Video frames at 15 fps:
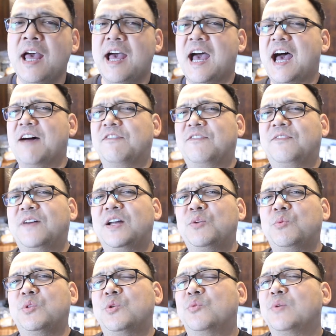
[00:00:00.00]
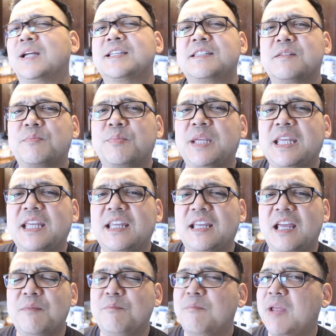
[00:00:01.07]
have fun with the recipe
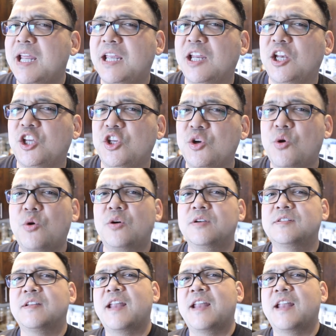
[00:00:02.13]
and make it yours,